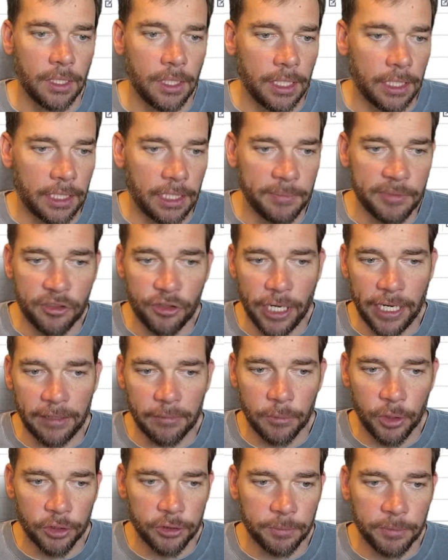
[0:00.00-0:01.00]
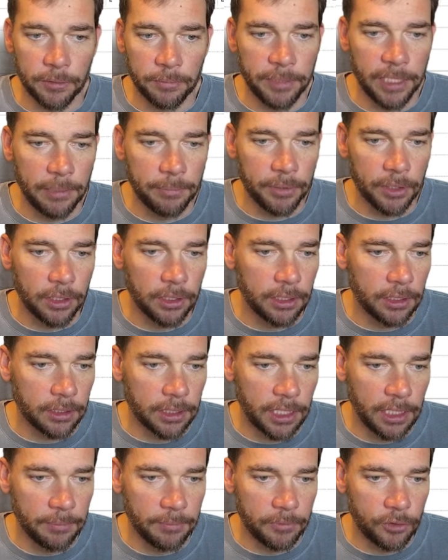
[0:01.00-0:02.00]
It keeps track of multiple people. It'll
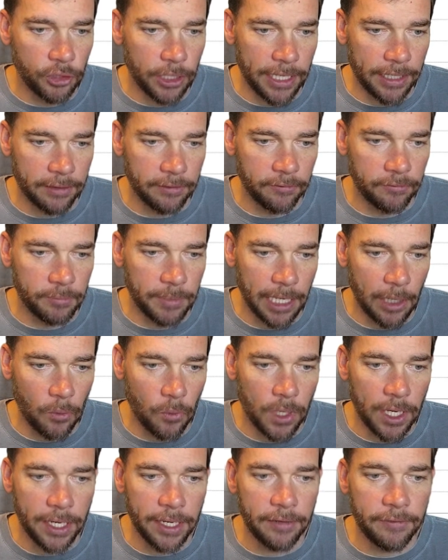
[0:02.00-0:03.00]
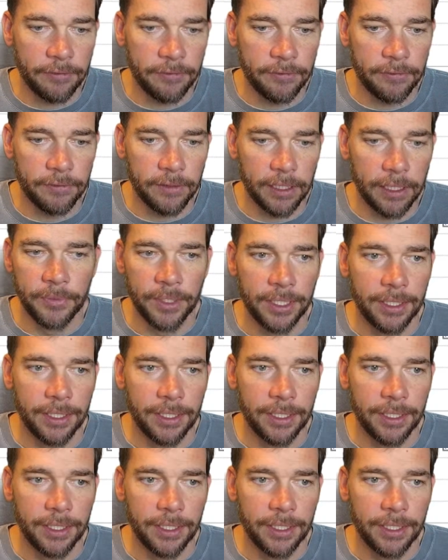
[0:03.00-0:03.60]
keep track of my wife.